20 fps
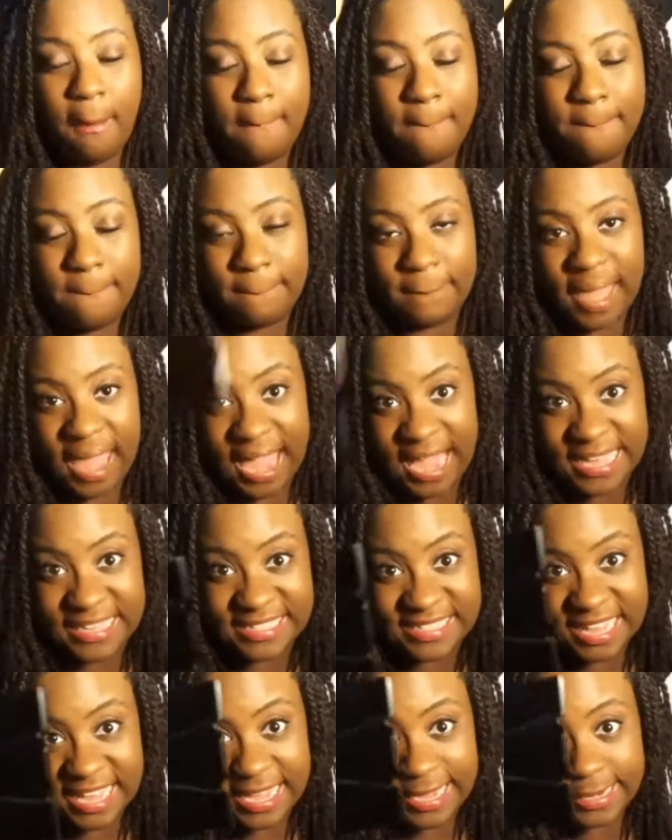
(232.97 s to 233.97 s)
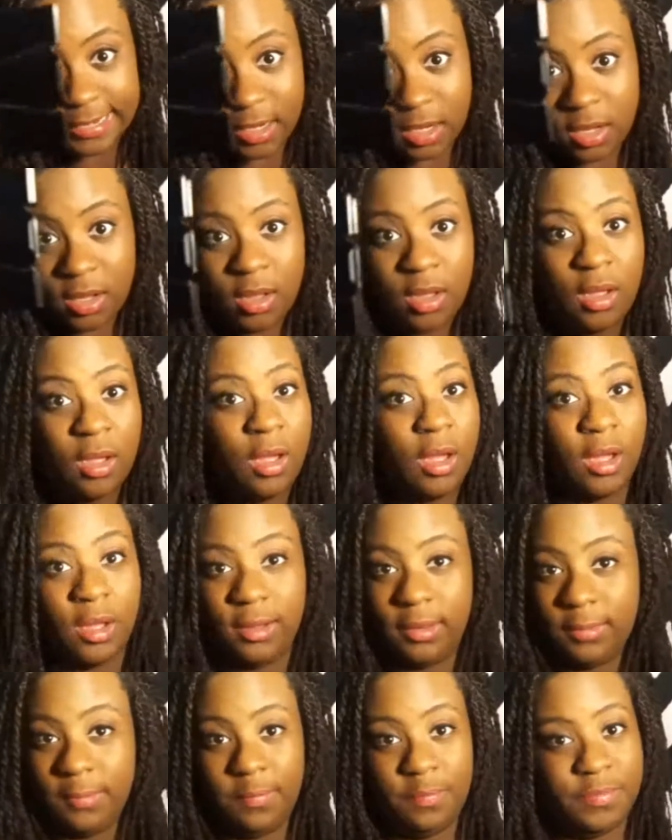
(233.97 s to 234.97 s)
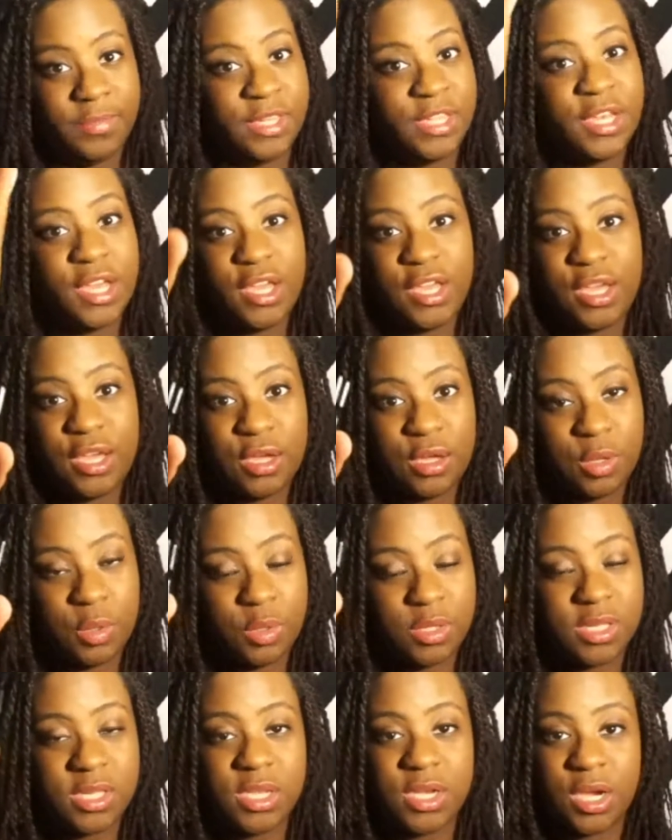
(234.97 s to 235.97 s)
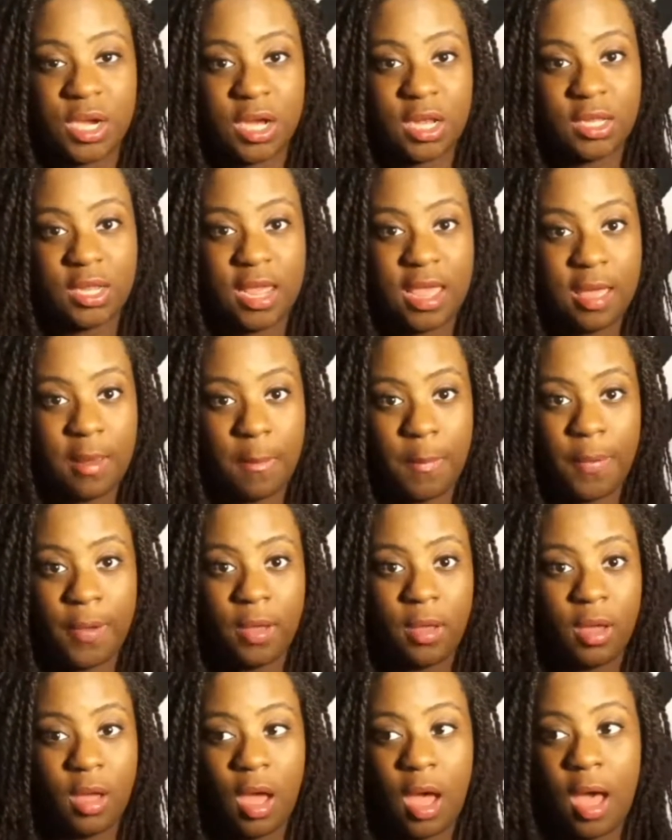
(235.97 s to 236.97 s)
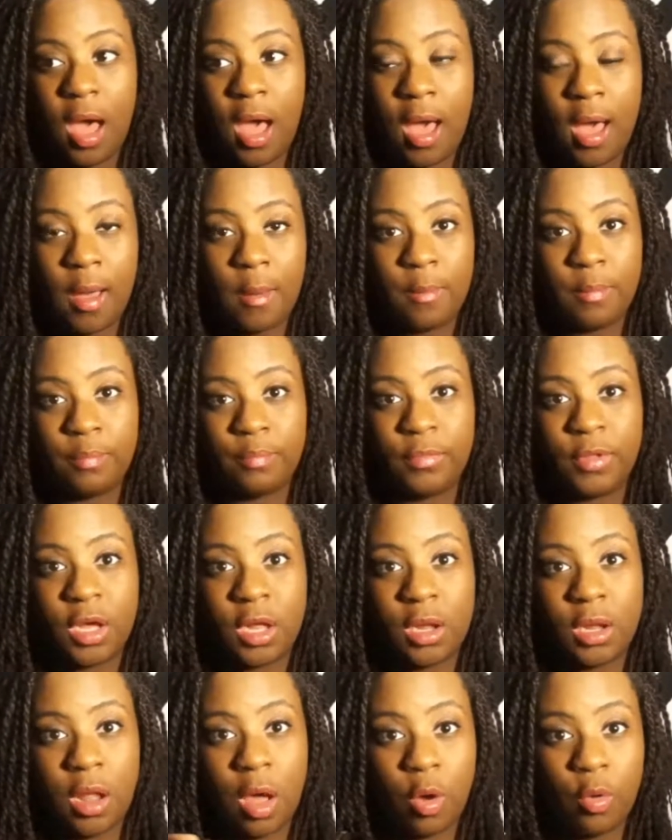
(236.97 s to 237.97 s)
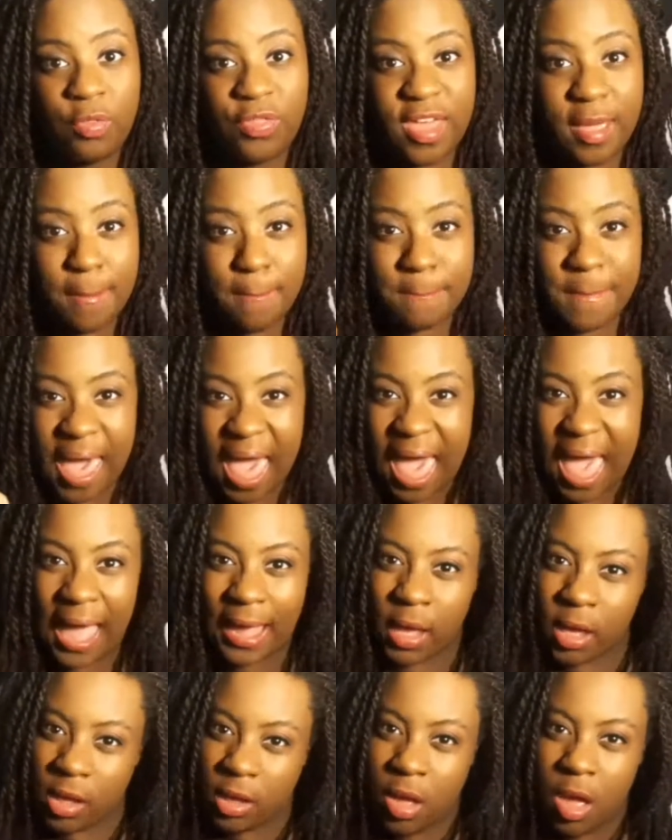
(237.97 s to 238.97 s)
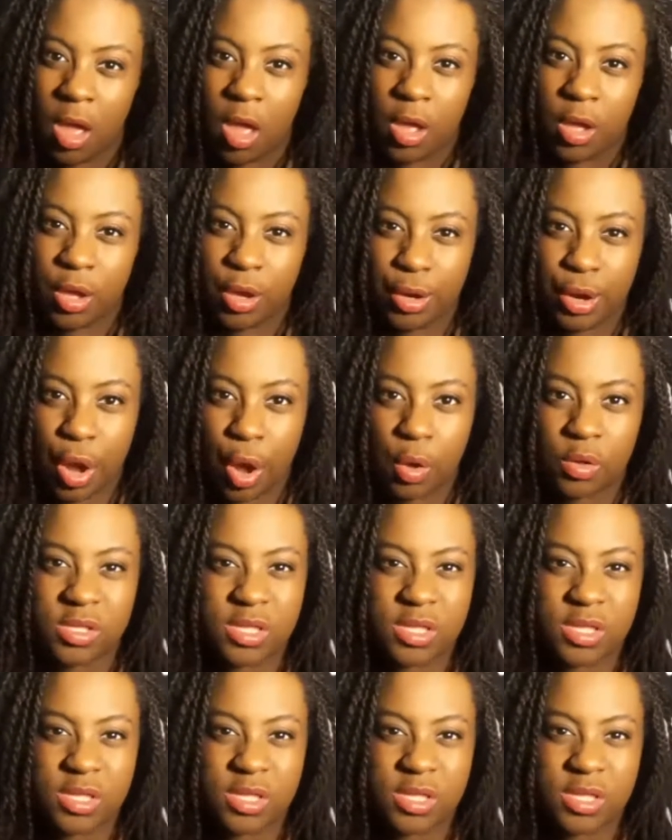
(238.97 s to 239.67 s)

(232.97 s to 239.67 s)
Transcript: amazing to use to clip clothing back. You know,